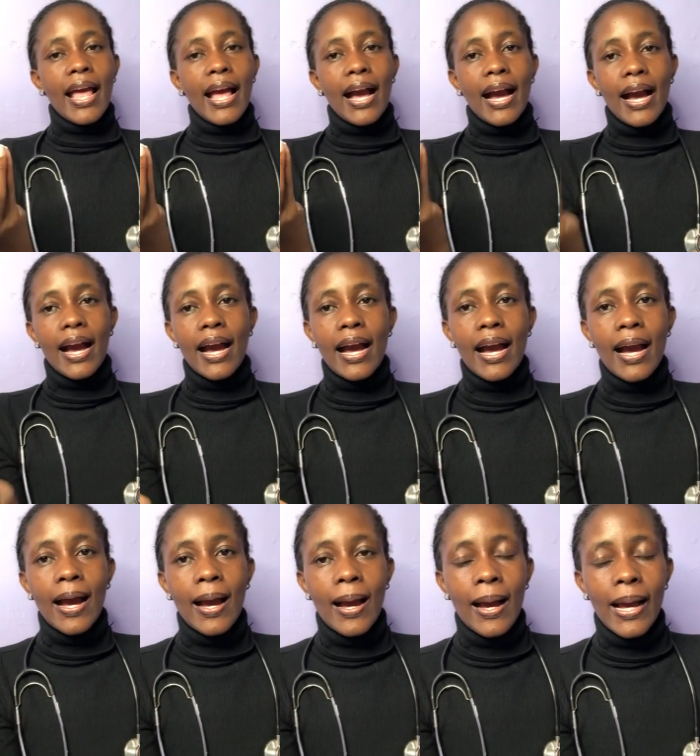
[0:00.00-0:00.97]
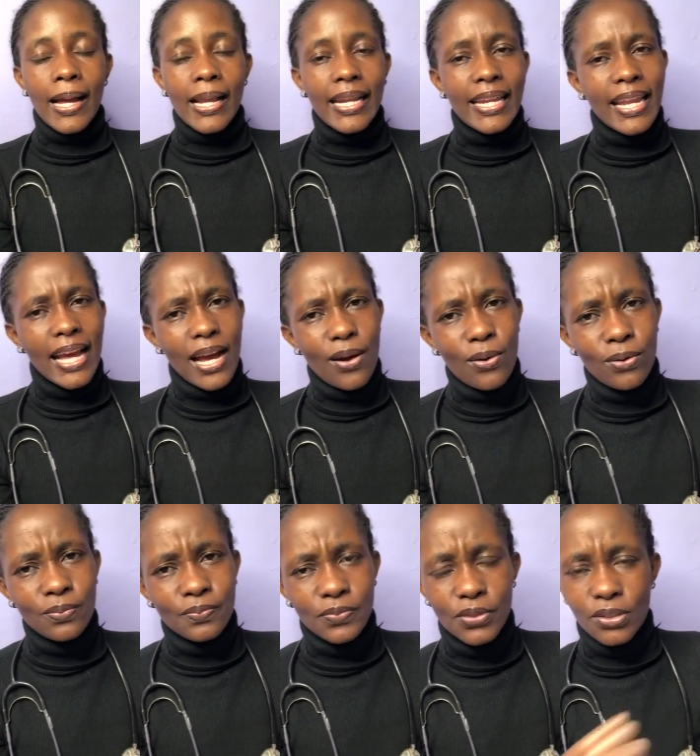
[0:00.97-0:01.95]
Now
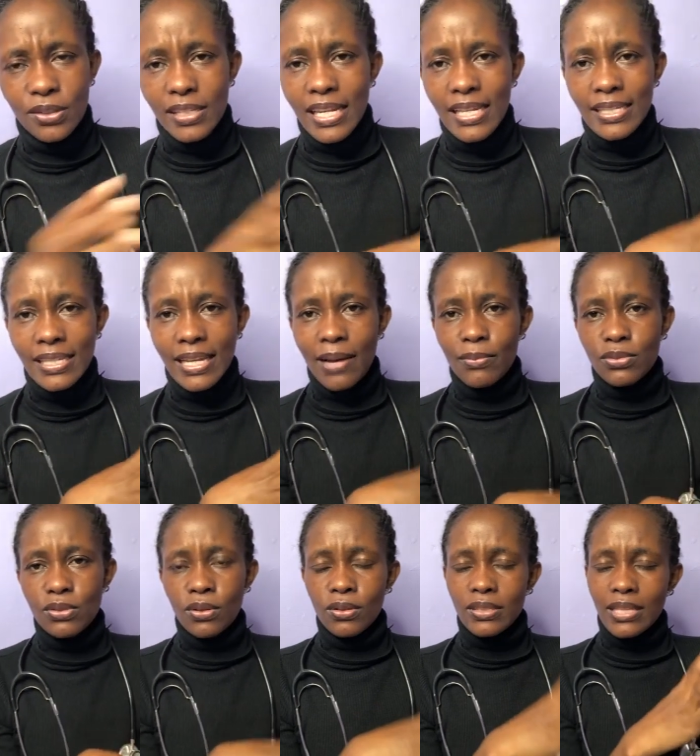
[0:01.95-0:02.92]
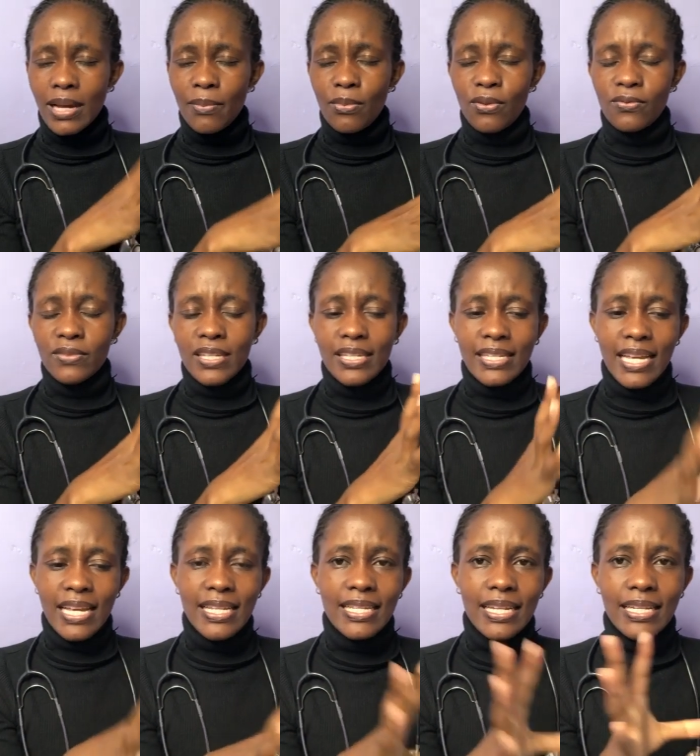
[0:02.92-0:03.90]
those are some of the
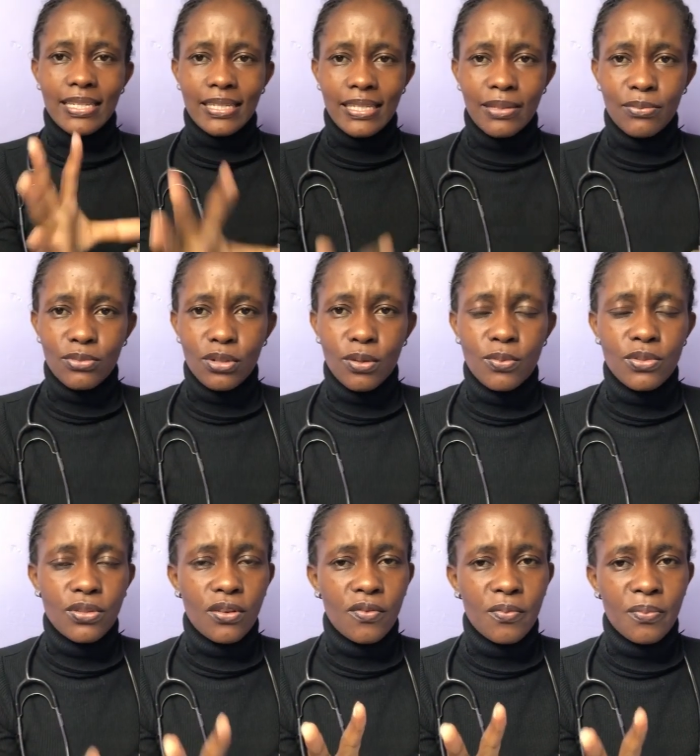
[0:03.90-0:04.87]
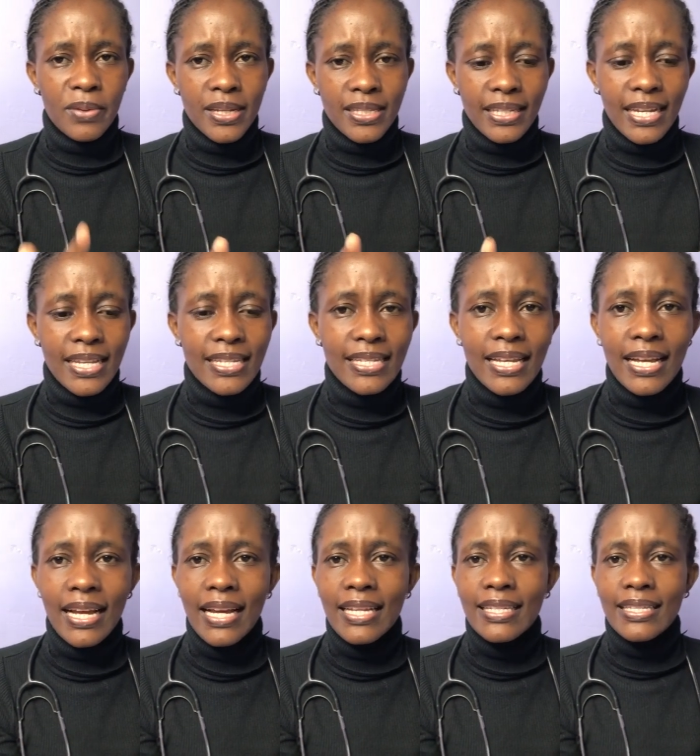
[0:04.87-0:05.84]
signs and symptoms of breast cancer.
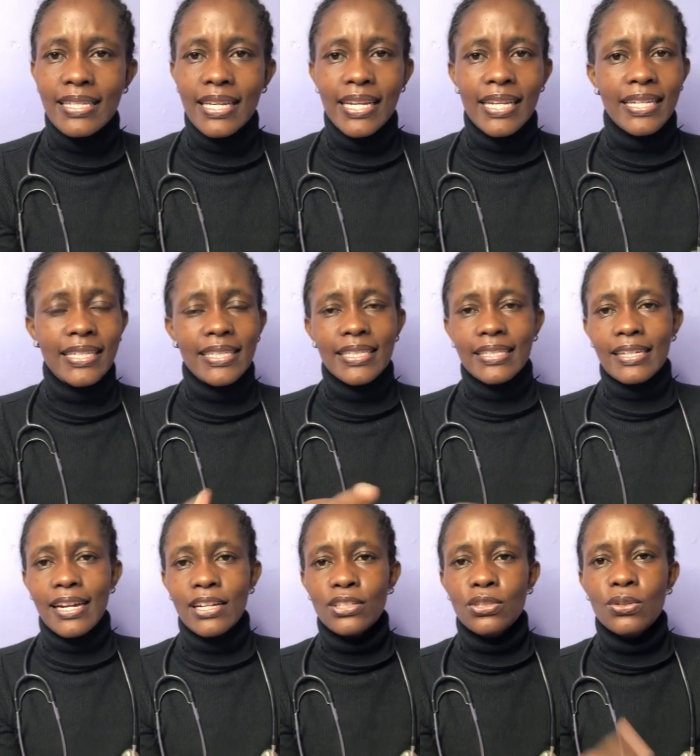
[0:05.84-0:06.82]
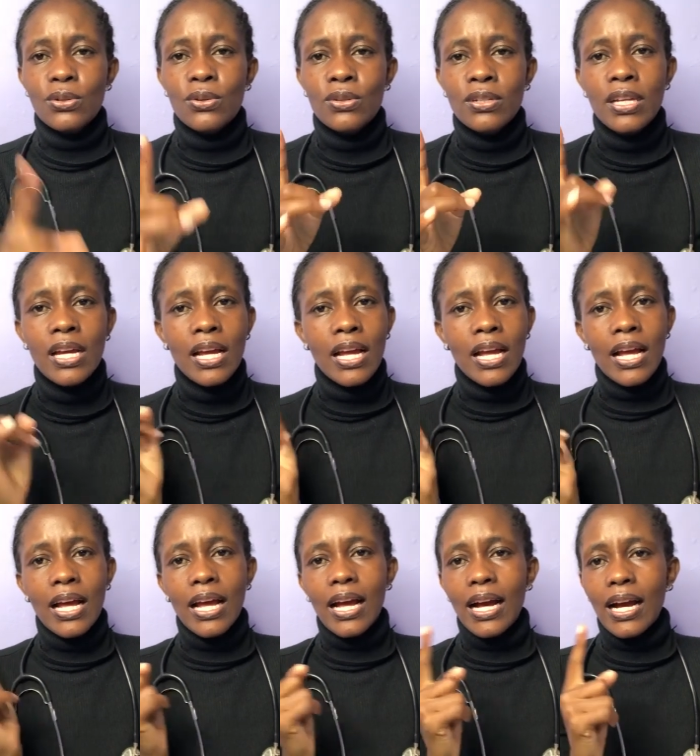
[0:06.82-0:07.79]
I said retraction,
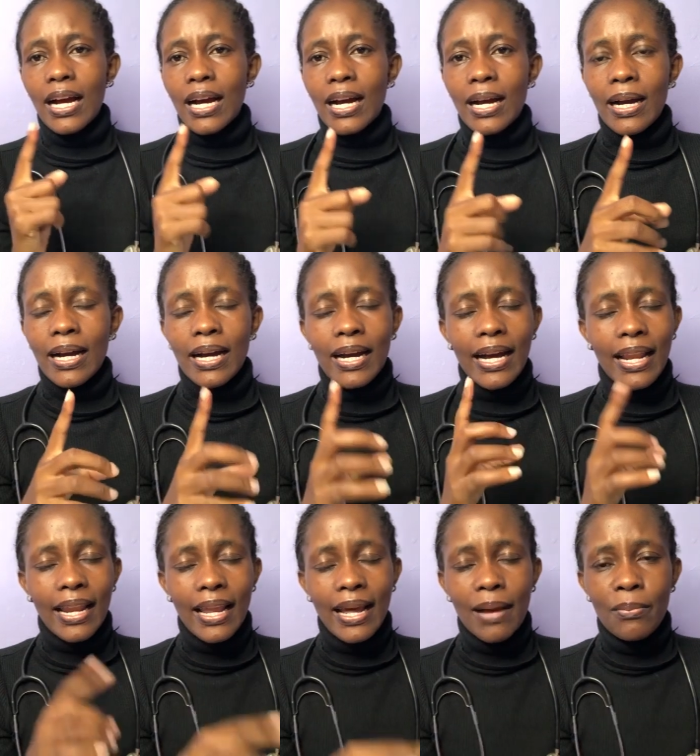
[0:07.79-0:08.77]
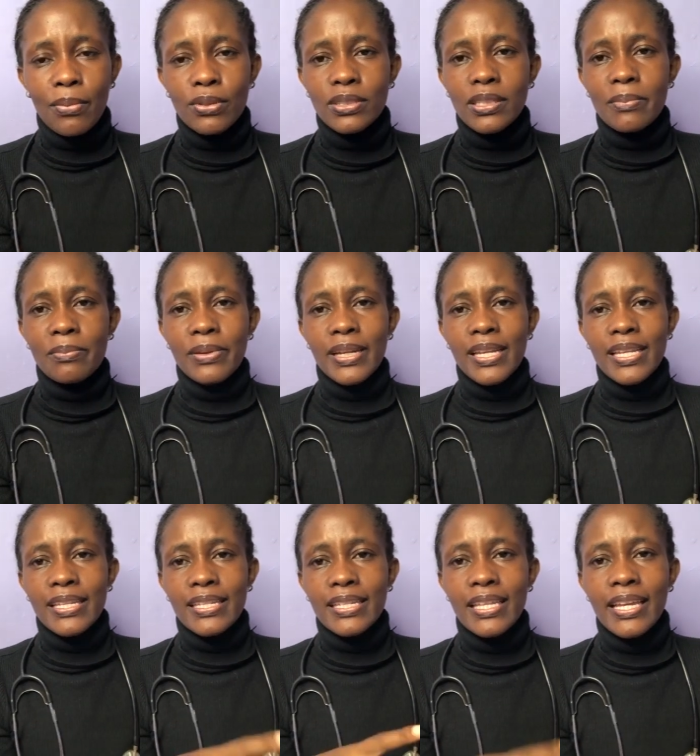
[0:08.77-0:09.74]
a lump on the
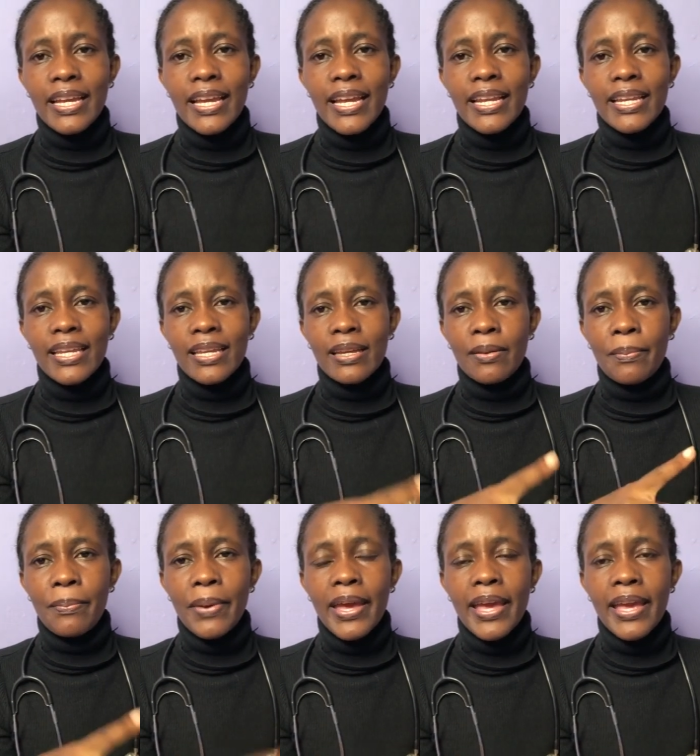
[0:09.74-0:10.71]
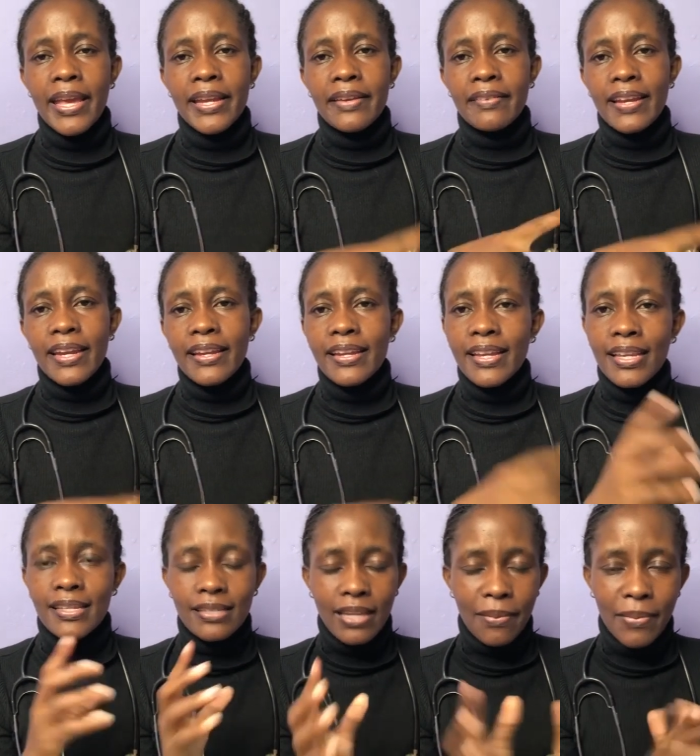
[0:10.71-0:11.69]
breast, thickening, pain,
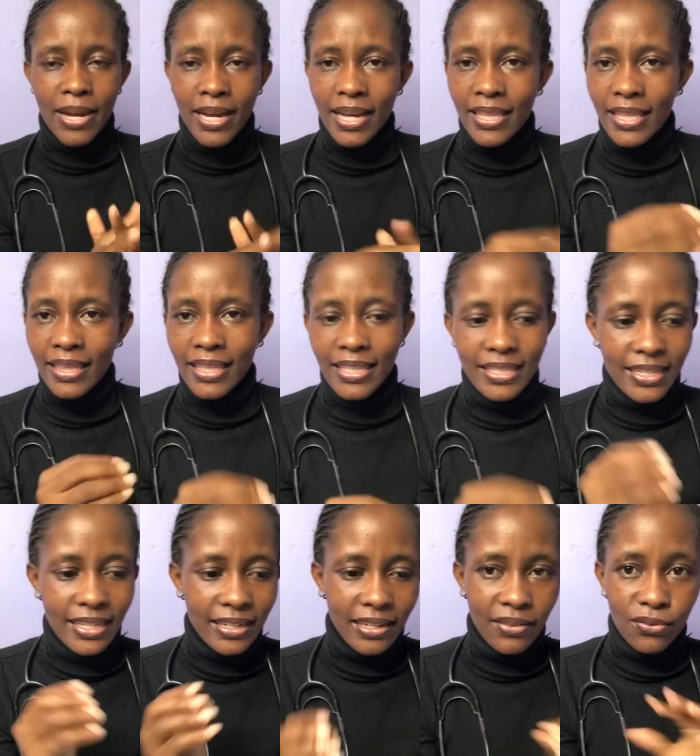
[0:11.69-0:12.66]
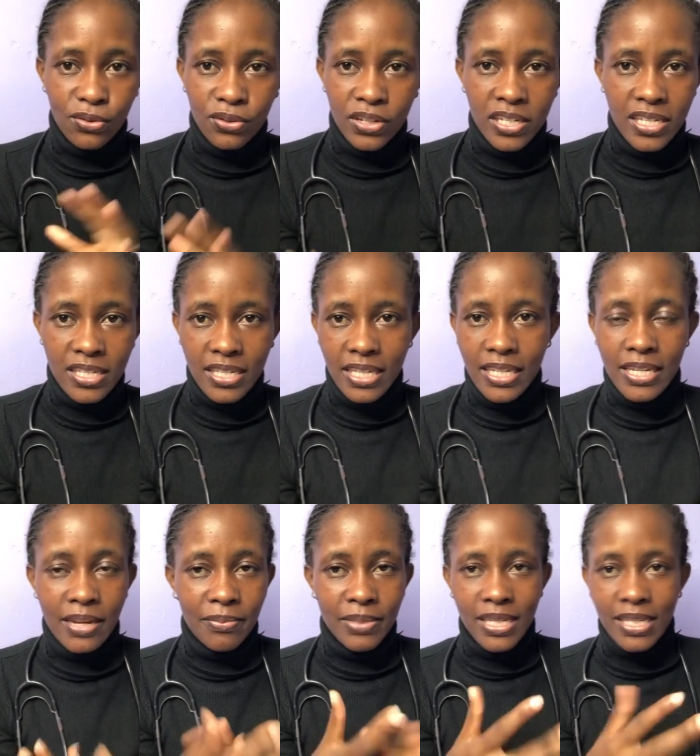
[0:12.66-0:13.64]
redness, among other things that I've already said.
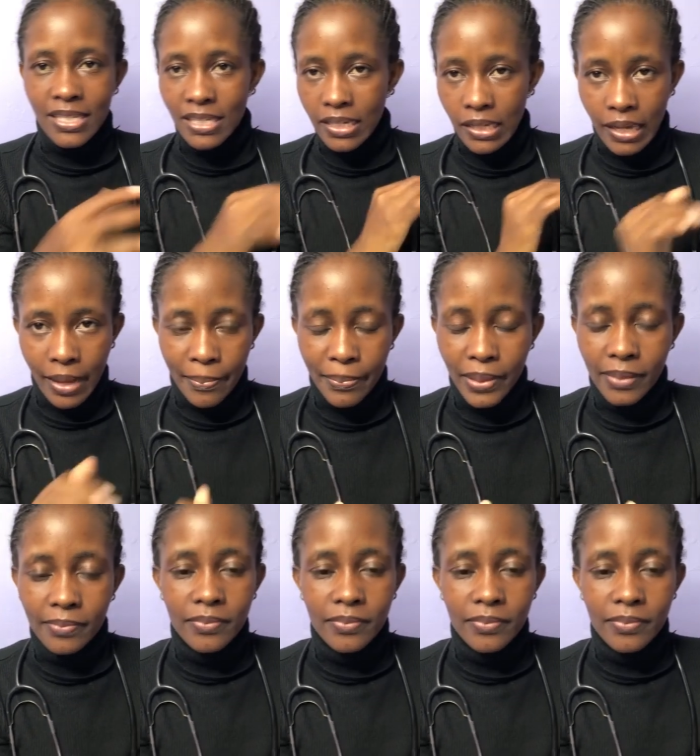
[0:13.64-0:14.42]
I'm just recapping.